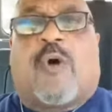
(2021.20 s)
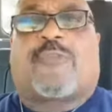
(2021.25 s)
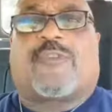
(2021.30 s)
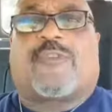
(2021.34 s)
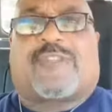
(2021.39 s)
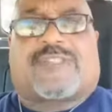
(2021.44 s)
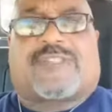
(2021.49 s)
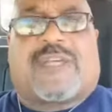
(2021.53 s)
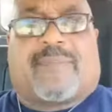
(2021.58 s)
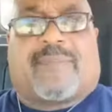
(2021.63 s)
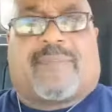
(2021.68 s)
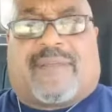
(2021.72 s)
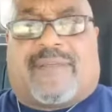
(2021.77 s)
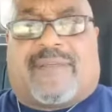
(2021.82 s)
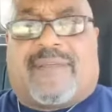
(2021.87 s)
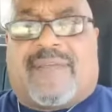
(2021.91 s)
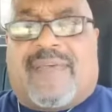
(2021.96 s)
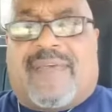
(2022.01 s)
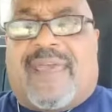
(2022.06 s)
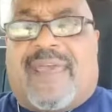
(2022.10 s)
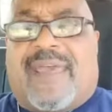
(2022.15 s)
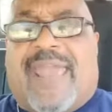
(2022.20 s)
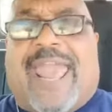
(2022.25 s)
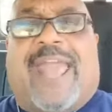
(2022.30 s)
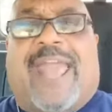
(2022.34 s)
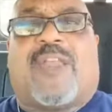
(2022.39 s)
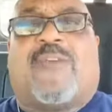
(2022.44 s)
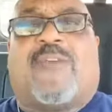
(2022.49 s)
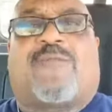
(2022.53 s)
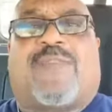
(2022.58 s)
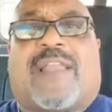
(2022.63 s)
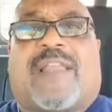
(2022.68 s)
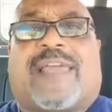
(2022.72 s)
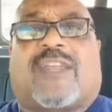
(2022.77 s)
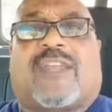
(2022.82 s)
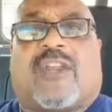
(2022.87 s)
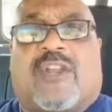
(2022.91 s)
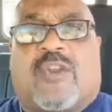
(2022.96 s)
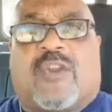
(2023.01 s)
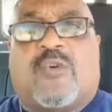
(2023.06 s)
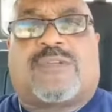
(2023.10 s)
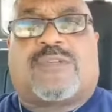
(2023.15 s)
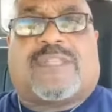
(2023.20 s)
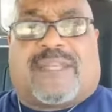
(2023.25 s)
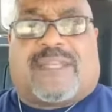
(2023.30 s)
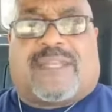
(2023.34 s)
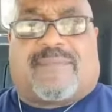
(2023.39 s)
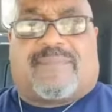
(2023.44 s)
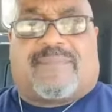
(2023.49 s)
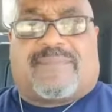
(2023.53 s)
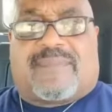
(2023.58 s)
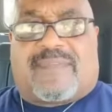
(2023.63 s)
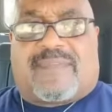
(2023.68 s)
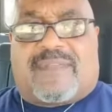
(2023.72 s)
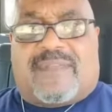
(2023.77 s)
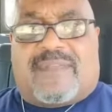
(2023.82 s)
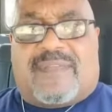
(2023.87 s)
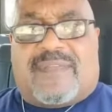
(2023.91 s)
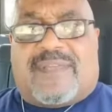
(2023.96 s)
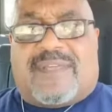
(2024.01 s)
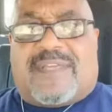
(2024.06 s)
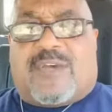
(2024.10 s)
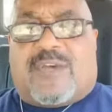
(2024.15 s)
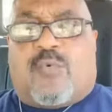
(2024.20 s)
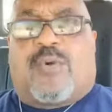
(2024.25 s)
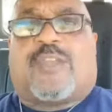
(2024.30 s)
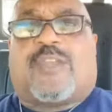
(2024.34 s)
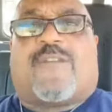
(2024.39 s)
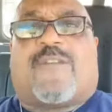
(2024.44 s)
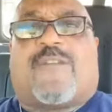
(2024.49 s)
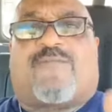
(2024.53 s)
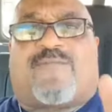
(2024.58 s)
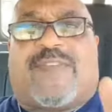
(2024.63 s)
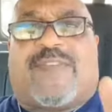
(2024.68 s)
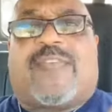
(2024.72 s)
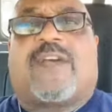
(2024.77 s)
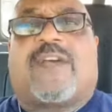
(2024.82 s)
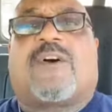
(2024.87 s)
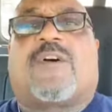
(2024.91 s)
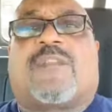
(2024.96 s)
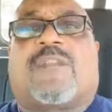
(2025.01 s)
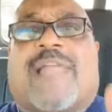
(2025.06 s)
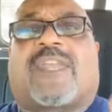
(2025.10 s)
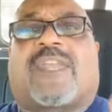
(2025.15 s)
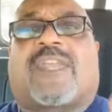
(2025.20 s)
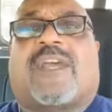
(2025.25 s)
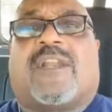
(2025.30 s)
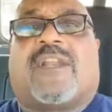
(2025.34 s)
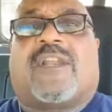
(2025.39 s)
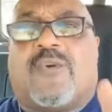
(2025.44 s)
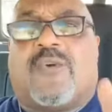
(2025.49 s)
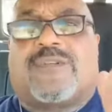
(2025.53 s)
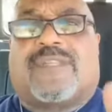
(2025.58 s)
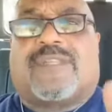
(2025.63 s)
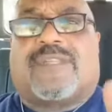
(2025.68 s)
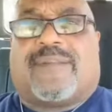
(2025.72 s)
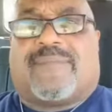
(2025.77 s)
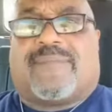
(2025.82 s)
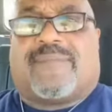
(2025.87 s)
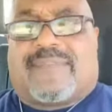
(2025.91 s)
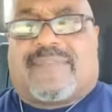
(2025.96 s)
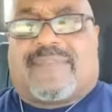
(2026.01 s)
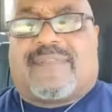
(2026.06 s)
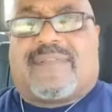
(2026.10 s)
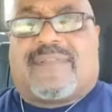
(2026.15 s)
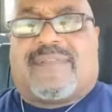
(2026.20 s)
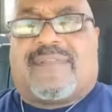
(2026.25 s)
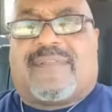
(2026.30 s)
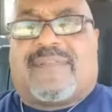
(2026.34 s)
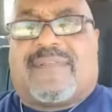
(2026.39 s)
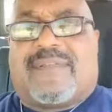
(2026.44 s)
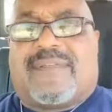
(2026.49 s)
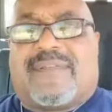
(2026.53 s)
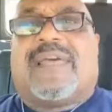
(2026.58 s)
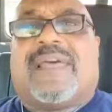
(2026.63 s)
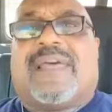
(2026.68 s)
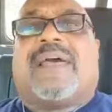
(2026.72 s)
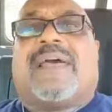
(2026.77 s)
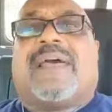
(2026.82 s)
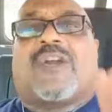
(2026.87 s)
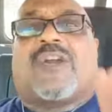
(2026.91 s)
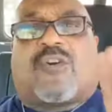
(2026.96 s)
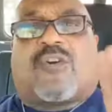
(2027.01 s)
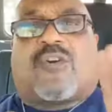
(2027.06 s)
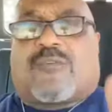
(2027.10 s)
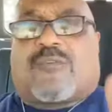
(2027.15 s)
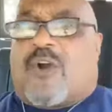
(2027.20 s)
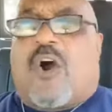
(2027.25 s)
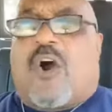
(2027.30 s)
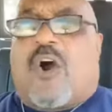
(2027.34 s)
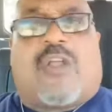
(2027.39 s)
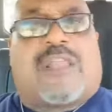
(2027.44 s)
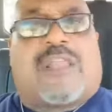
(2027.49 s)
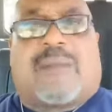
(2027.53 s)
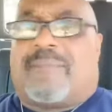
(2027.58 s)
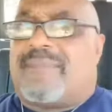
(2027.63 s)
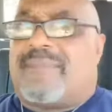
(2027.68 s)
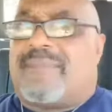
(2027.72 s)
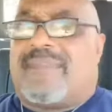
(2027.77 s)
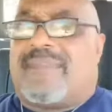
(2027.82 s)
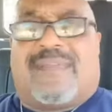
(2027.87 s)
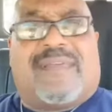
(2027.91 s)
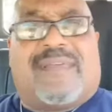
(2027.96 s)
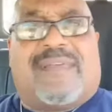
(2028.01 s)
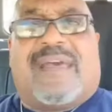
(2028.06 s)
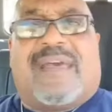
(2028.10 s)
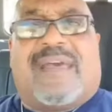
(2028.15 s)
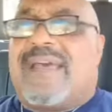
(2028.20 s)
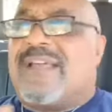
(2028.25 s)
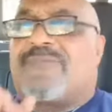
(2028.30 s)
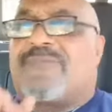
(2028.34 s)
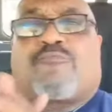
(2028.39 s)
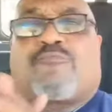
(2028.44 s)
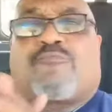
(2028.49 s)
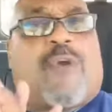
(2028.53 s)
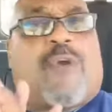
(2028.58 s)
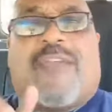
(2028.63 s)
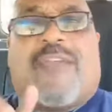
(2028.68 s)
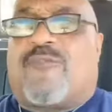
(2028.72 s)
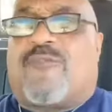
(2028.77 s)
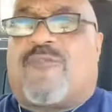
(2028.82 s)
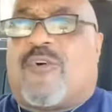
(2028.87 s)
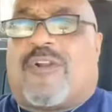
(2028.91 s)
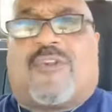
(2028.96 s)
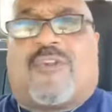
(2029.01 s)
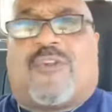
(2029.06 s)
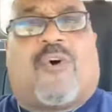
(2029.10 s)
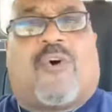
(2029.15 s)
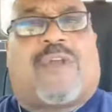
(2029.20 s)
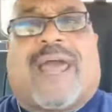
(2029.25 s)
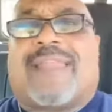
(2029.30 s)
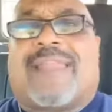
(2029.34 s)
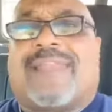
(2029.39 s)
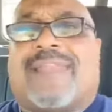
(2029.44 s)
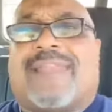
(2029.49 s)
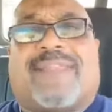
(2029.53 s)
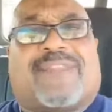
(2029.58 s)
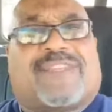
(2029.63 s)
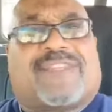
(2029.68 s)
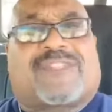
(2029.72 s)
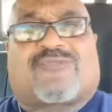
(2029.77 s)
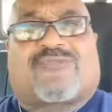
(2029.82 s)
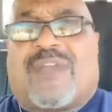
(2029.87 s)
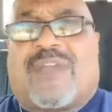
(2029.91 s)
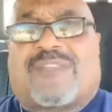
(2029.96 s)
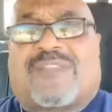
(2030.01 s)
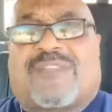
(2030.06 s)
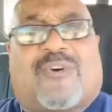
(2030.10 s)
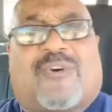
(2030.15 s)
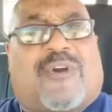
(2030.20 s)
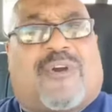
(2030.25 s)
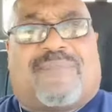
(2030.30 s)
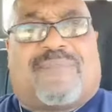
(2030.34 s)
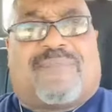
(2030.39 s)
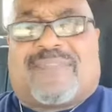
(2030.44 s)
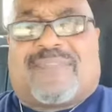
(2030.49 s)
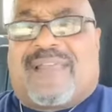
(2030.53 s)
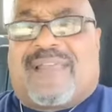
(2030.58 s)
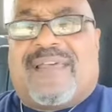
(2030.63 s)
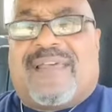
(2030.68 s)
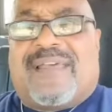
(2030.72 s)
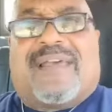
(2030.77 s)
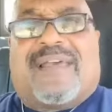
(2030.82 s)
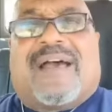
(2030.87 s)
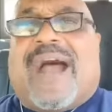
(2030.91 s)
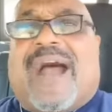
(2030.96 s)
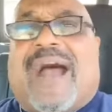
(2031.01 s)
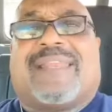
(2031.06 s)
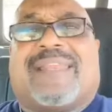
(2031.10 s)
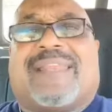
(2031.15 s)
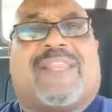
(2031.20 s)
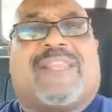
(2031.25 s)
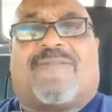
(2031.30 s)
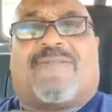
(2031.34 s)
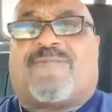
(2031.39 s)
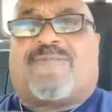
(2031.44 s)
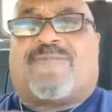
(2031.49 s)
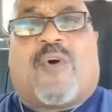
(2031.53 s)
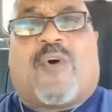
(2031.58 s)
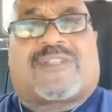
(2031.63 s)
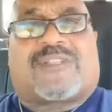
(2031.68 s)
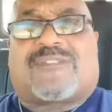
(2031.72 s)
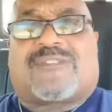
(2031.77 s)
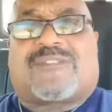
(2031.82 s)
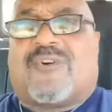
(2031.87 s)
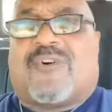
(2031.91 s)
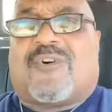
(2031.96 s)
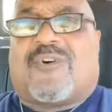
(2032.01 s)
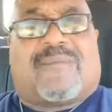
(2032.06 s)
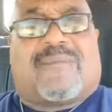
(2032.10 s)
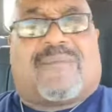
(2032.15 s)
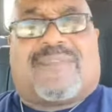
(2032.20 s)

something and you feel like you're losing it, when you feel like you're losing it, call him. Pray for it. Lord, I need the strength, Lord. I need the focus, Lord.